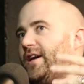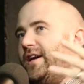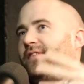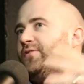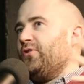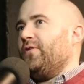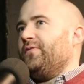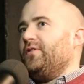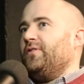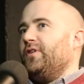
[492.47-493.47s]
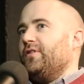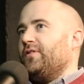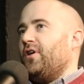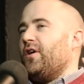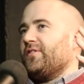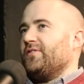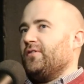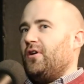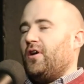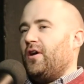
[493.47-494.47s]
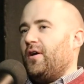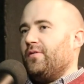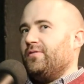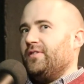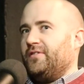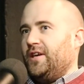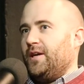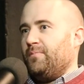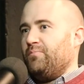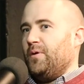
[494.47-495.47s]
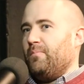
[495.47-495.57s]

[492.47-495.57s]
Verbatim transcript: it's not often that the Arsenal are the team